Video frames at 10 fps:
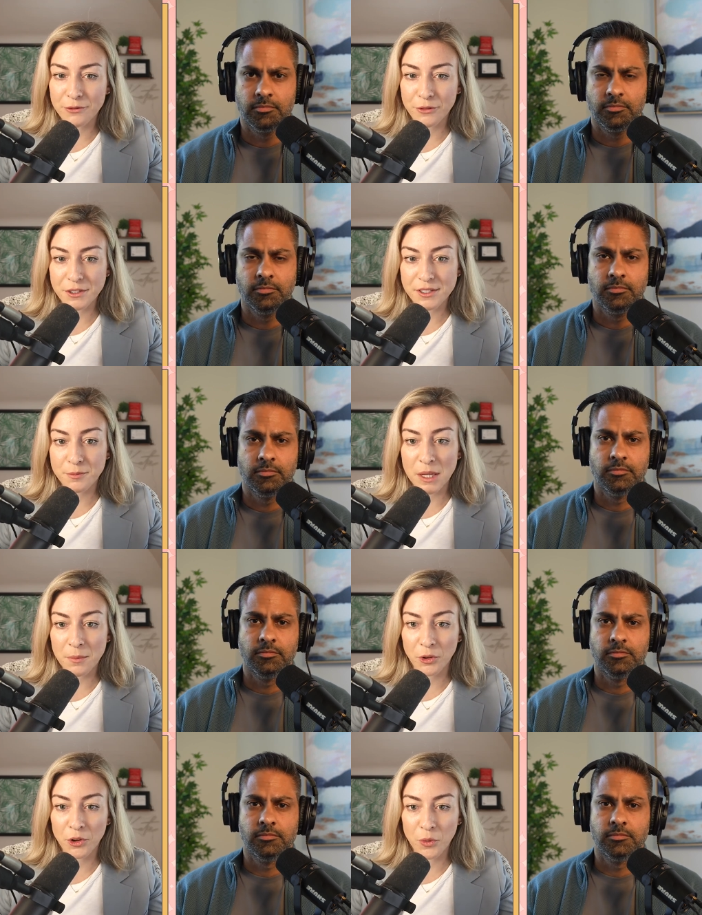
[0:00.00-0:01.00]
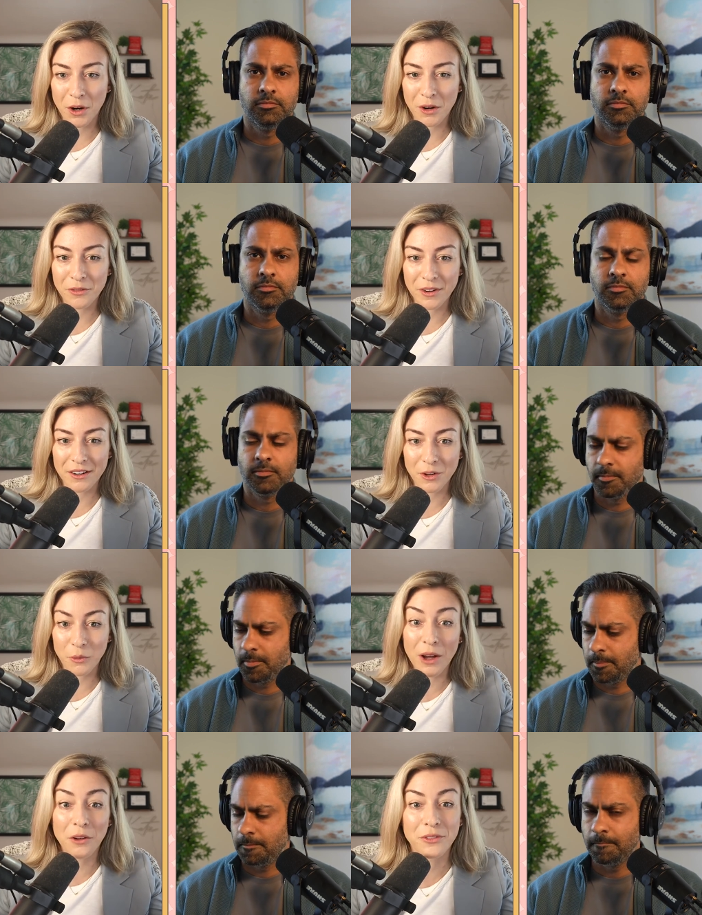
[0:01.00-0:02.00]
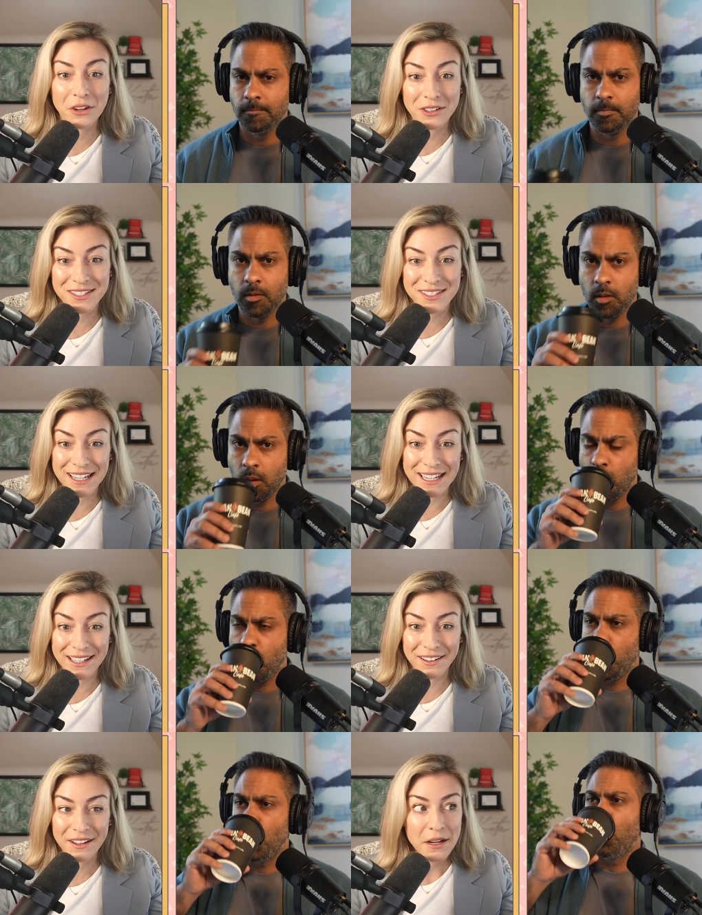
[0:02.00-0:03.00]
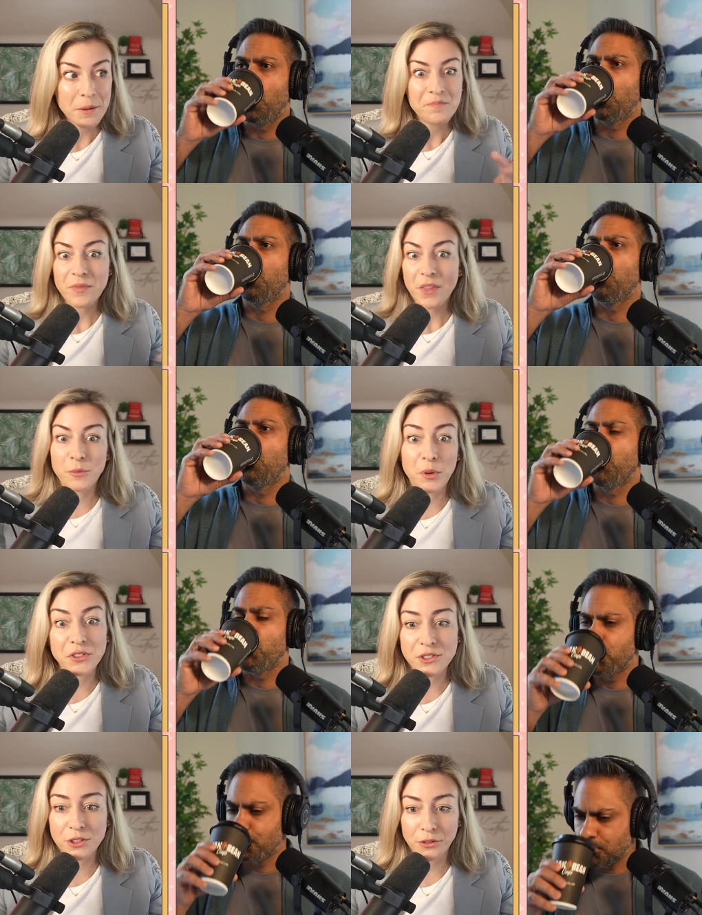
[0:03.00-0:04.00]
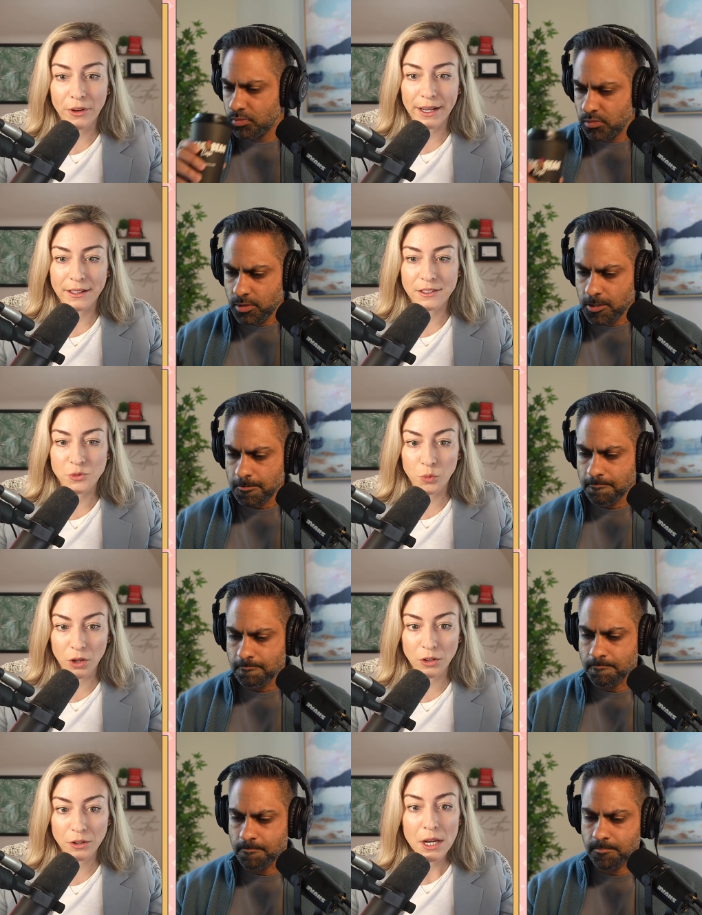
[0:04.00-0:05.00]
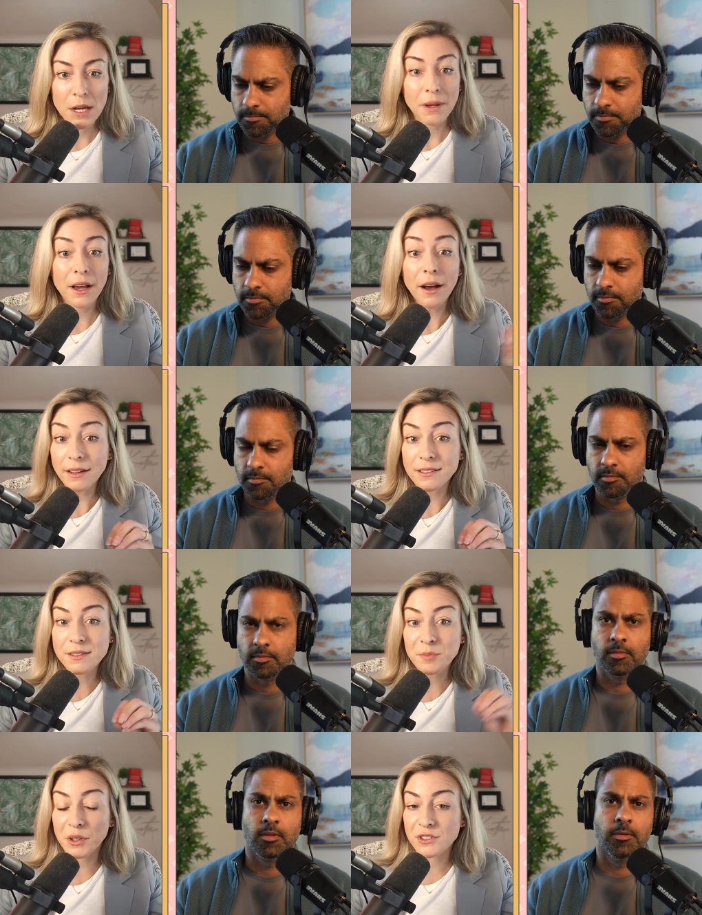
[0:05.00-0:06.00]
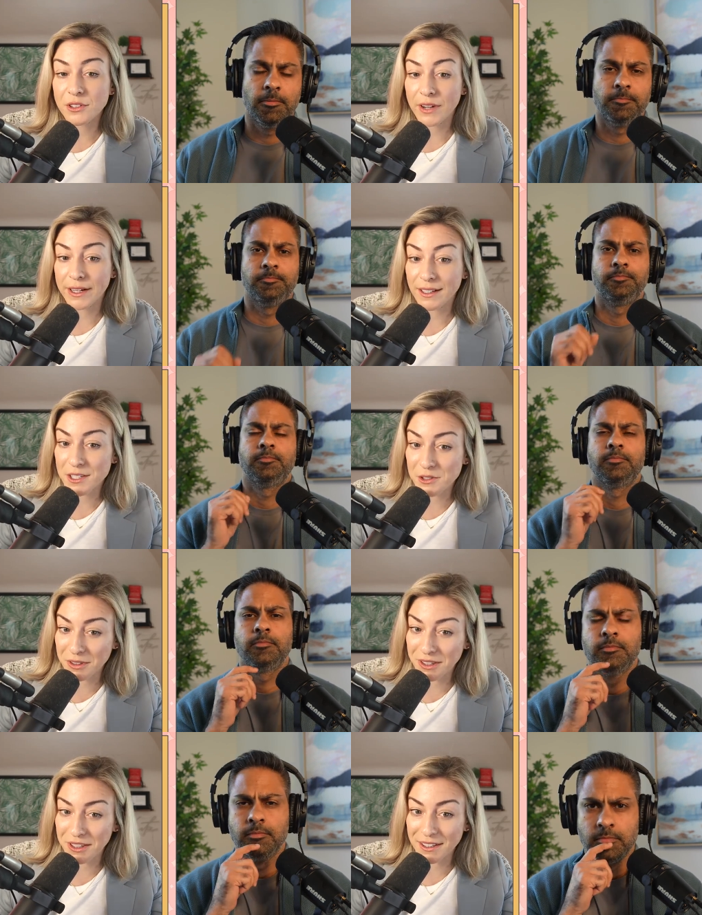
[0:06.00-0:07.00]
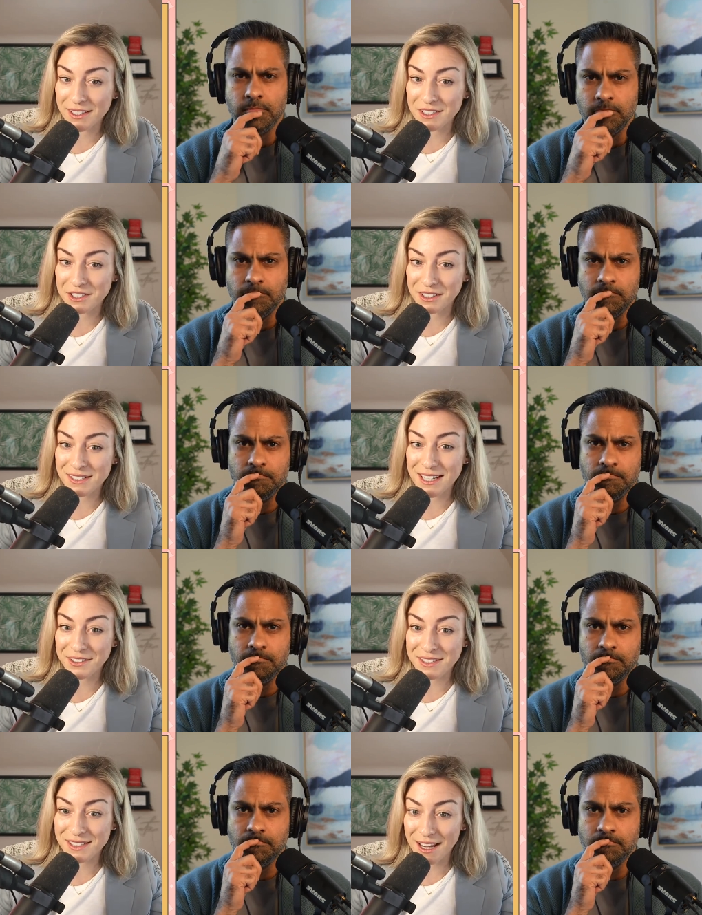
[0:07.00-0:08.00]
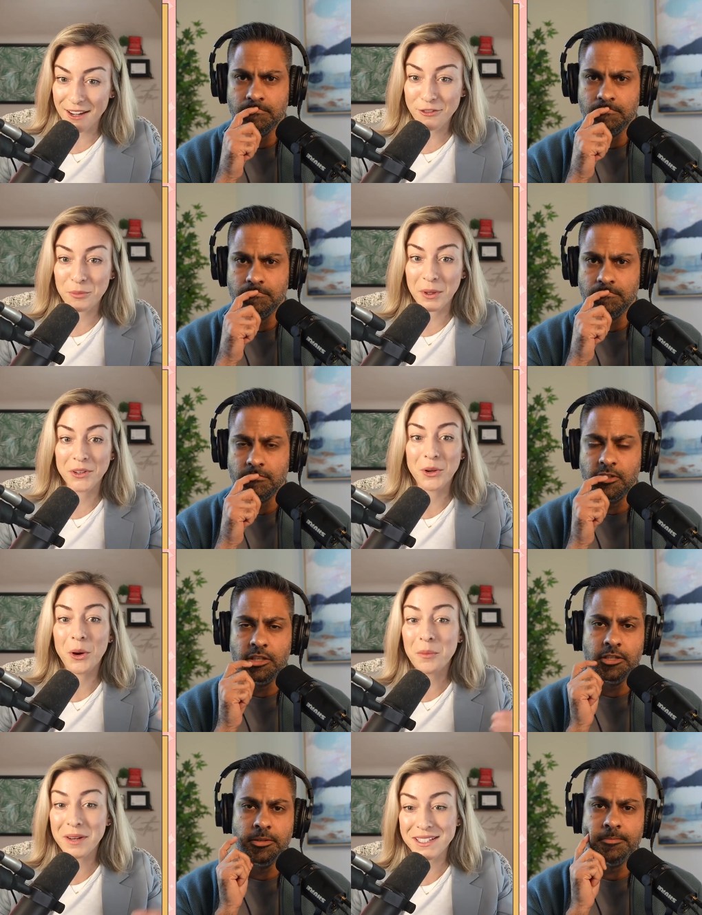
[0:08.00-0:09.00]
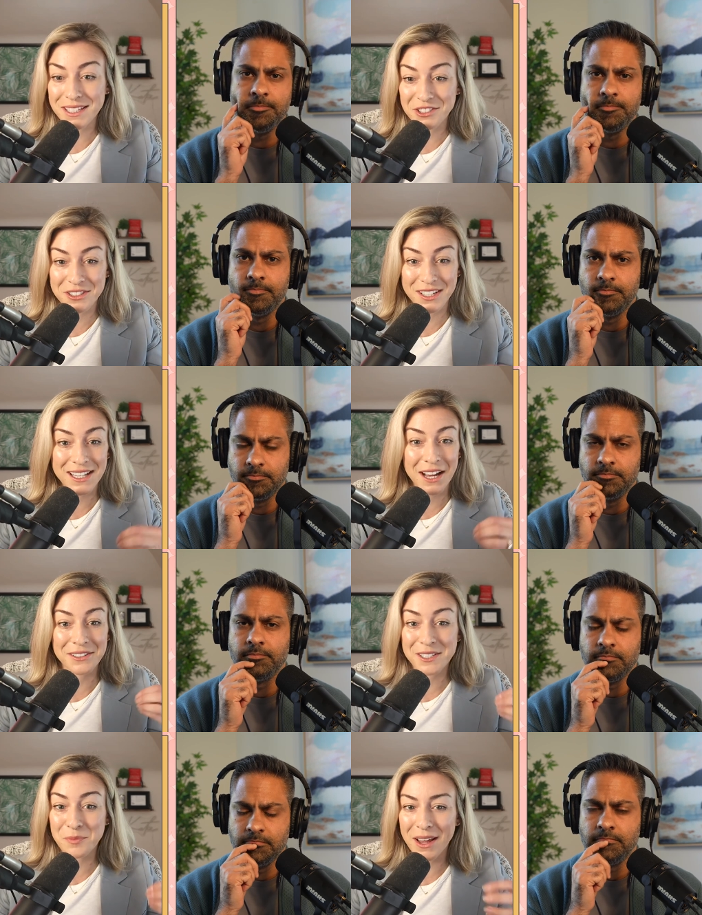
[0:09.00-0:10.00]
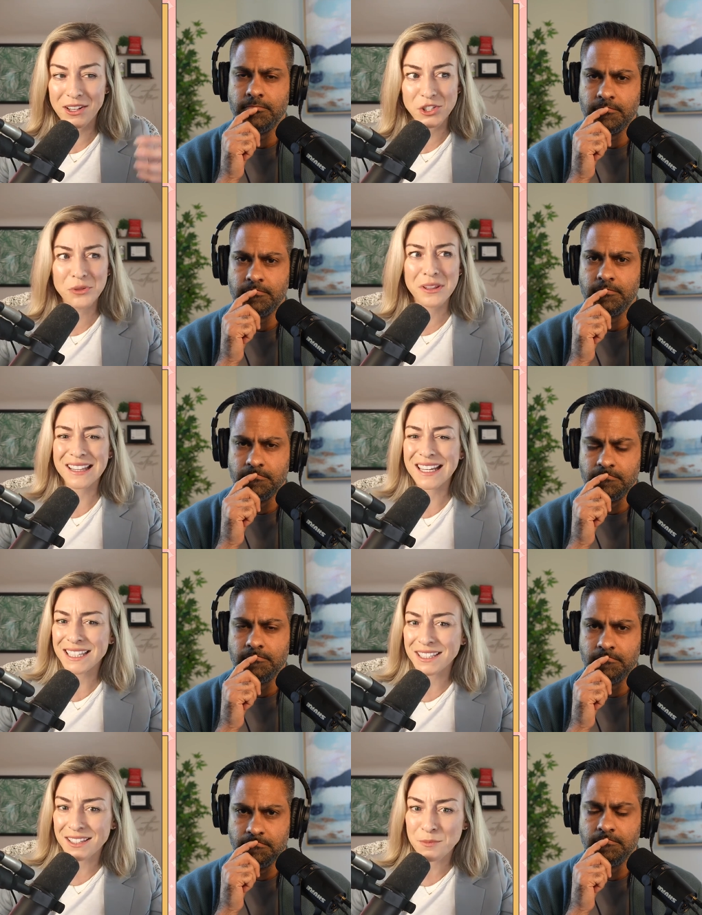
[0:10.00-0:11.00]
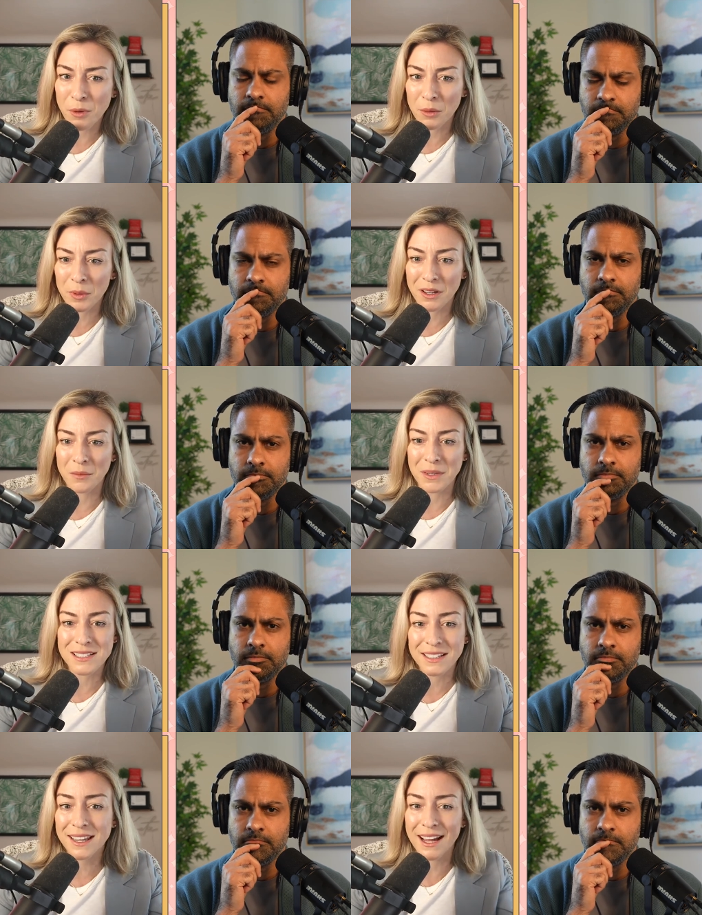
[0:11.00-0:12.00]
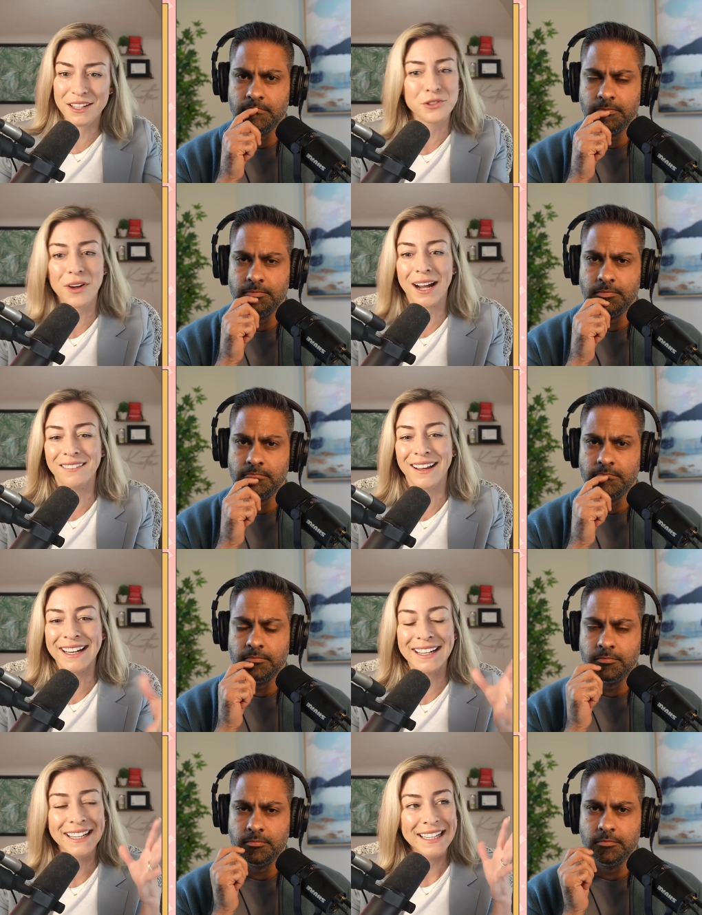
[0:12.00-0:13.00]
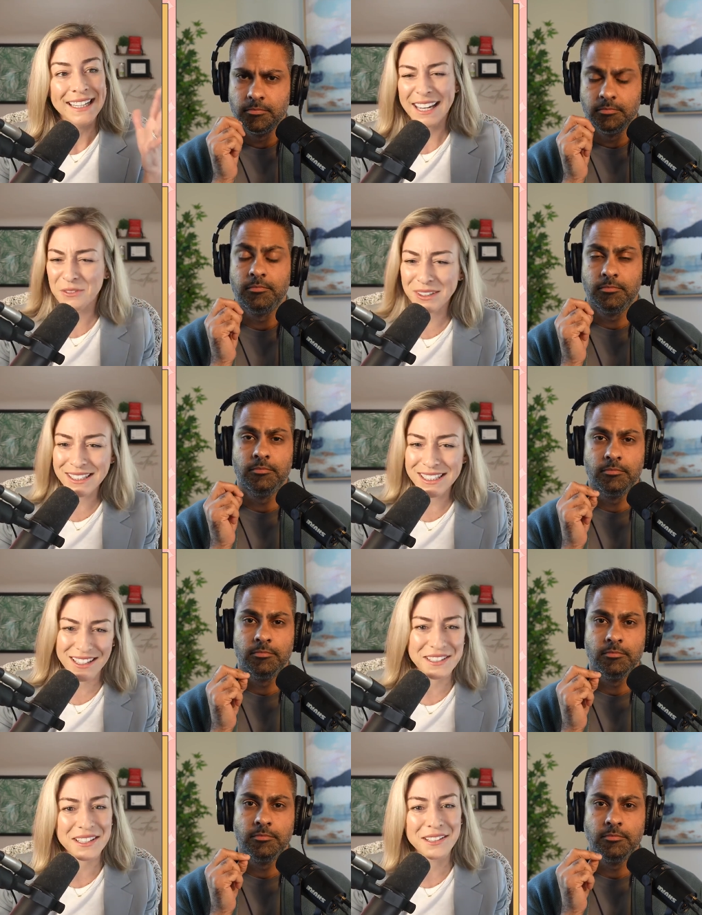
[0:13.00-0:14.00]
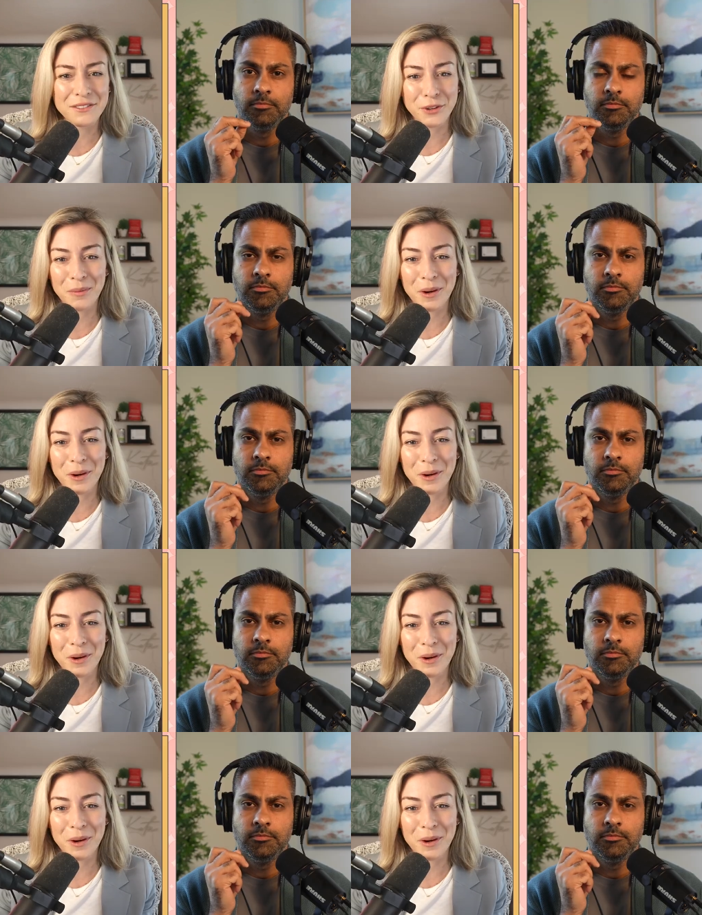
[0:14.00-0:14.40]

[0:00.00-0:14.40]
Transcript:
Speaker 1: at first to people who are very well versed in the personal finance world because personal finance is really good at teaching us how to save, but nobody yeah. teaches us how to spend. You'd think that this part would come easily, as you've highlighted. It really doesn't for